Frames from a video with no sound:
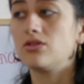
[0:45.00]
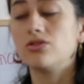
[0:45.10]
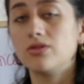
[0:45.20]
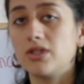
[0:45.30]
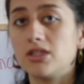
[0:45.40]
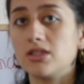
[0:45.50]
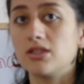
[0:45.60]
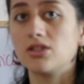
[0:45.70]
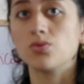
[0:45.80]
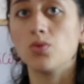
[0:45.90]
two
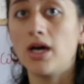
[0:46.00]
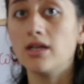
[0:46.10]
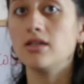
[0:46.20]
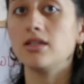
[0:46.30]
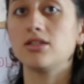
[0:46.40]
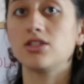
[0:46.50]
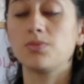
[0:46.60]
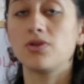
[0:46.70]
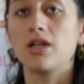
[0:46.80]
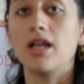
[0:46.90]
reasons. One, in the
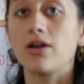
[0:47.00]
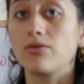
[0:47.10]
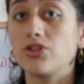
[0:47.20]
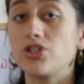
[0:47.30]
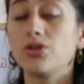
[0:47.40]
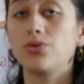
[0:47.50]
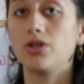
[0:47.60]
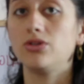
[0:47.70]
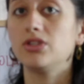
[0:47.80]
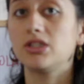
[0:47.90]
spoken language,
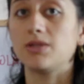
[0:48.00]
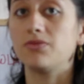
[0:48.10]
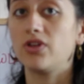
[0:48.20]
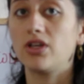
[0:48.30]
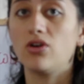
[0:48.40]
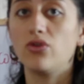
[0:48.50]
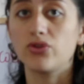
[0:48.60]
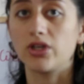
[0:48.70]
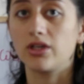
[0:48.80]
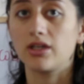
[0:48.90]
we use them very
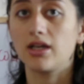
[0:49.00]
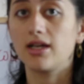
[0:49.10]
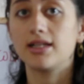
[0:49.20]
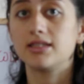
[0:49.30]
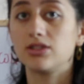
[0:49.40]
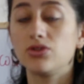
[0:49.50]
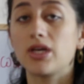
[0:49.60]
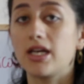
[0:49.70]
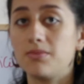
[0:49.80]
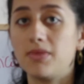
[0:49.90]
often, as you
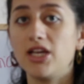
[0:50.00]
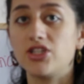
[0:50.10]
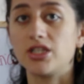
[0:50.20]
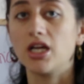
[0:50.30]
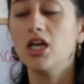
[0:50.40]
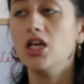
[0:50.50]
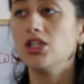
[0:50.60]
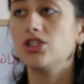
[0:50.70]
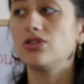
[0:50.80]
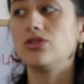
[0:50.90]
can imagine,
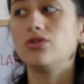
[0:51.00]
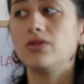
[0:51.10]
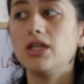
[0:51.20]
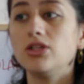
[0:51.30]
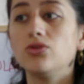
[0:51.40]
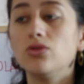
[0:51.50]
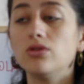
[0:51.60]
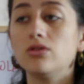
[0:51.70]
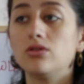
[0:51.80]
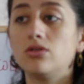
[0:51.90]
so you really
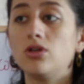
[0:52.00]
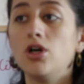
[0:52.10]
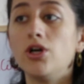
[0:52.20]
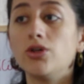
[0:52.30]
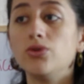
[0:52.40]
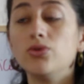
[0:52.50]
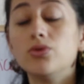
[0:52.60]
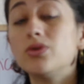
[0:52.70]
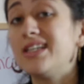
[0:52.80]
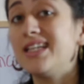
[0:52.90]

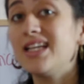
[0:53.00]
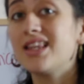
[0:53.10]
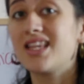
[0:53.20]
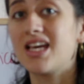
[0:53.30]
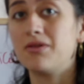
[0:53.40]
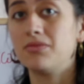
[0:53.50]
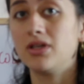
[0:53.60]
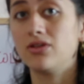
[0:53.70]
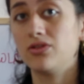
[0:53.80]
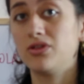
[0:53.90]
do need them
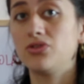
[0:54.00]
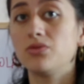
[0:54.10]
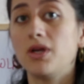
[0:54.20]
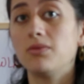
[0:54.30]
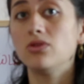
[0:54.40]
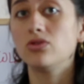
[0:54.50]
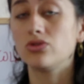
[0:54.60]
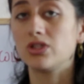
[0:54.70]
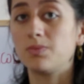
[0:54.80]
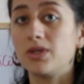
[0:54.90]
in order to be able
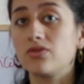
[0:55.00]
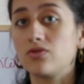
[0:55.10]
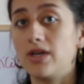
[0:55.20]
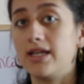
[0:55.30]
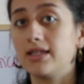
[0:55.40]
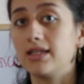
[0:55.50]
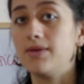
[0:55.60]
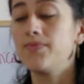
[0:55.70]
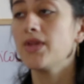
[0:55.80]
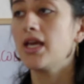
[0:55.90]
to speak
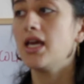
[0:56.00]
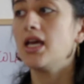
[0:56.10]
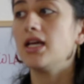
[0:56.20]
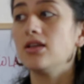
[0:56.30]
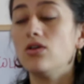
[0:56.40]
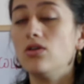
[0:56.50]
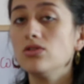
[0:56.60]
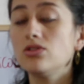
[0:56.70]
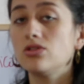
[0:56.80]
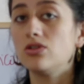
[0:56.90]
fluently. And
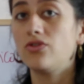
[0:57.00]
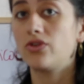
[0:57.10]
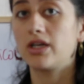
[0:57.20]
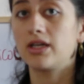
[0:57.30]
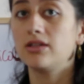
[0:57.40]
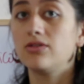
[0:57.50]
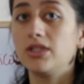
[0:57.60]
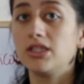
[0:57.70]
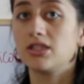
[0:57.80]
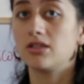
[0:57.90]
also for another
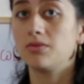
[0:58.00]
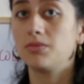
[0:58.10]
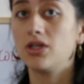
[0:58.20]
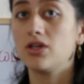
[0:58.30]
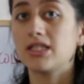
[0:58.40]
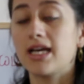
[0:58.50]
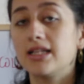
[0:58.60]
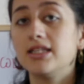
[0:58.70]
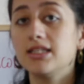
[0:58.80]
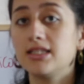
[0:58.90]
reason, because
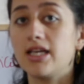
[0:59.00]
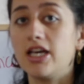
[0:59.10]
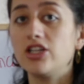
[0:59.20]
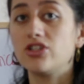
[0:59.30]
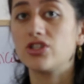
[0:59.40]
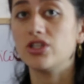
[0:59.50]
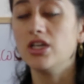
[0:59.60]
at this stage